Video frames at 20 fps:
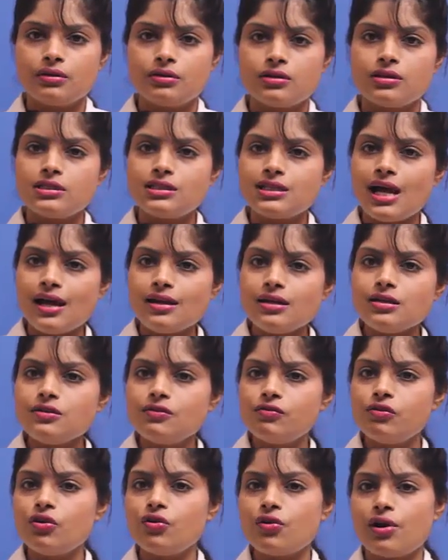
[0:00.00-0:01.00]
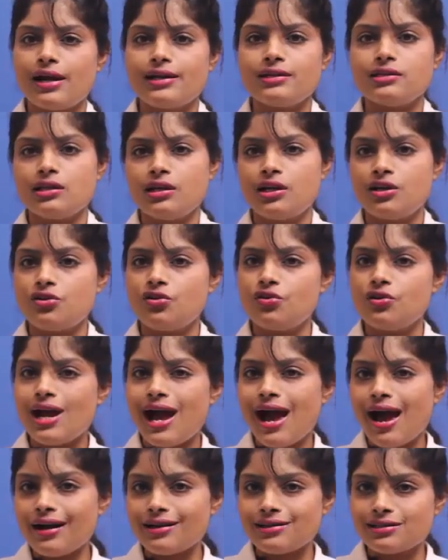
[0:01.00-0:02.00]
The stannous fluoride, it
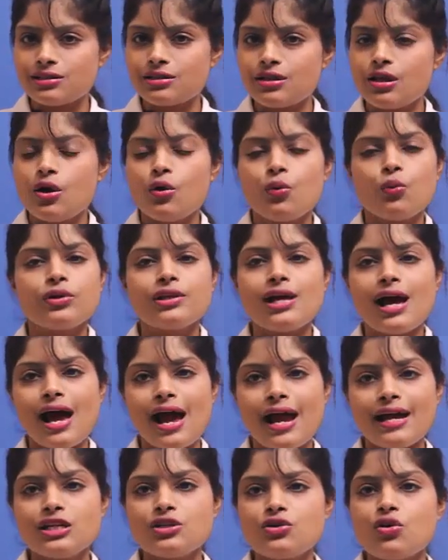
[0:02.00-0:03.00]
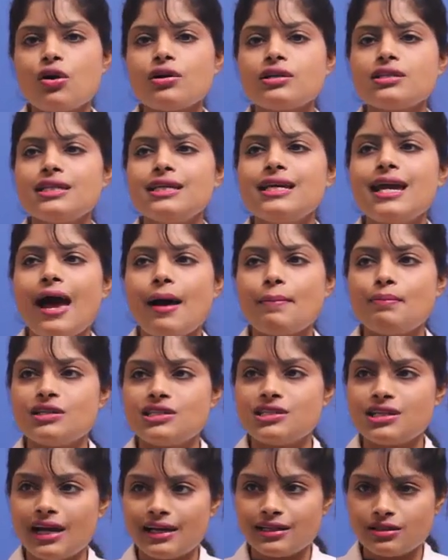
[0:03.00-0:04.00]
reacts with a
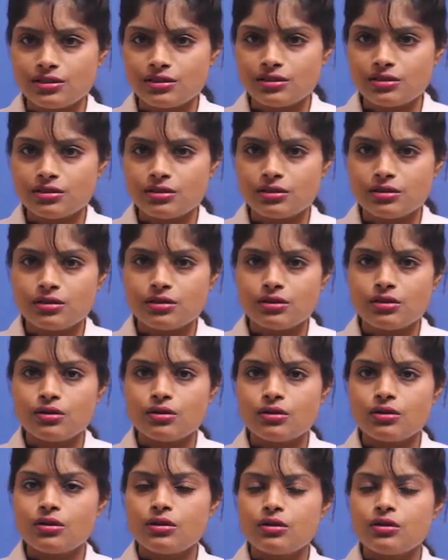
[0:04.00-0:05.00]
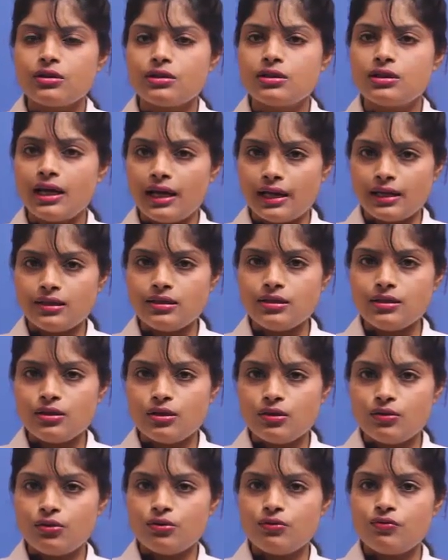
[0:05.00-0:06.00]
hydroxyapatite. Then
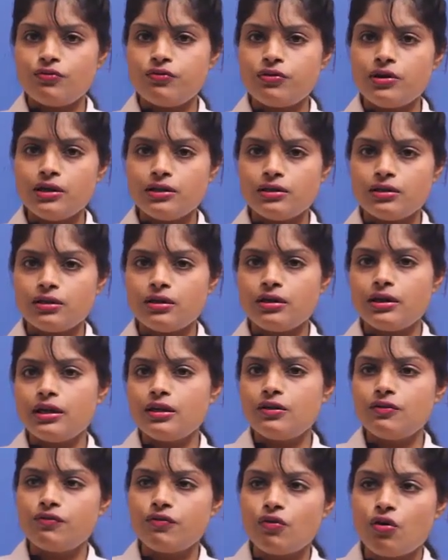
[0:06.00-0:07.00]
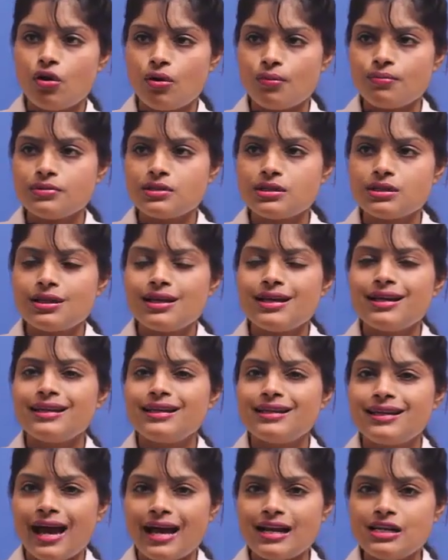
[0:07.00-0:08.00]
further it forms
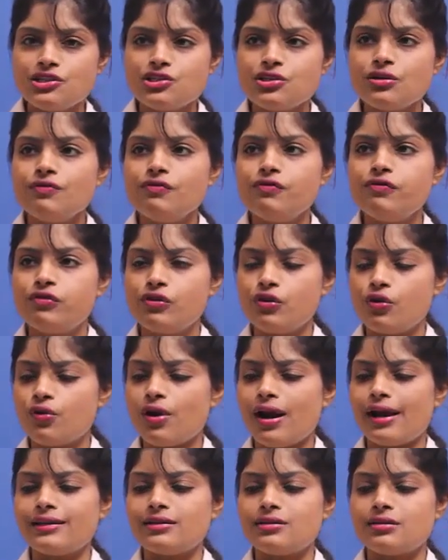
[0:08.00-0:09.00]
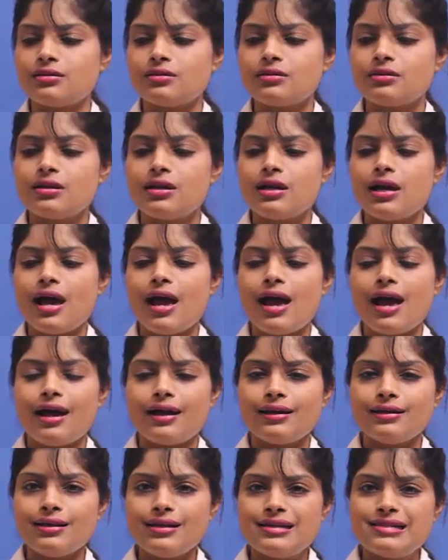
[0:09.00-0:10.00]
calcium fluoride
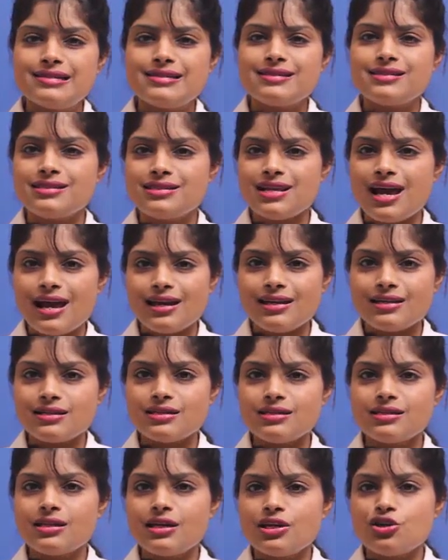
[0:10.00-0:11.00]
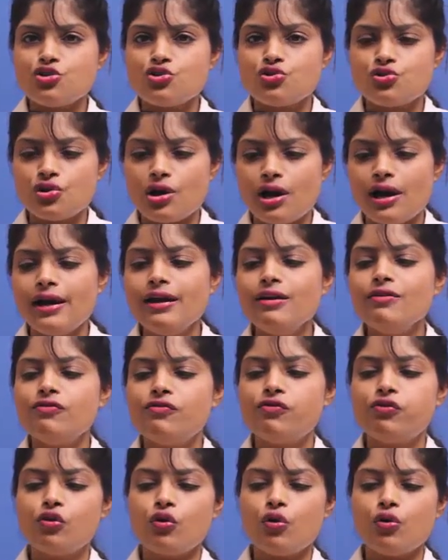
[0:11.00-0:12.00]
and stannous
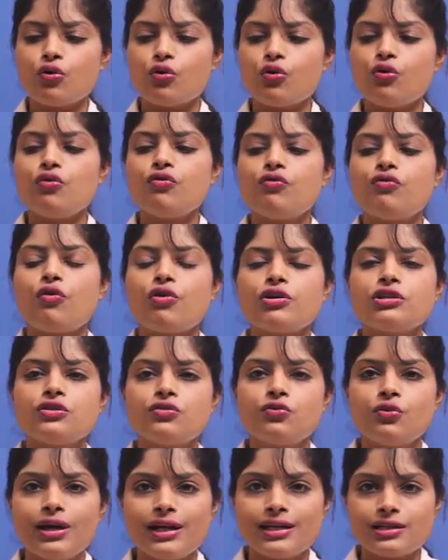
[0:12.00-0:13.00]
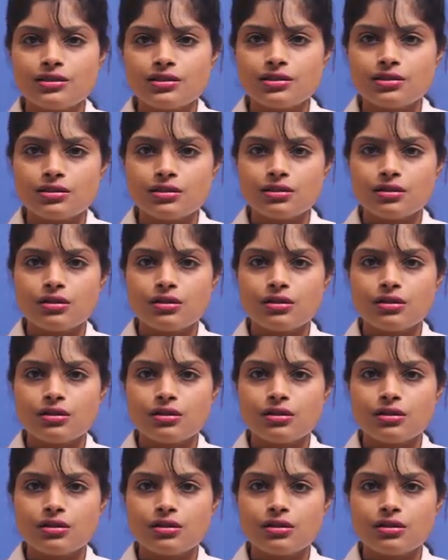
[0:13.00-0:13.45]
trifluorophosphate.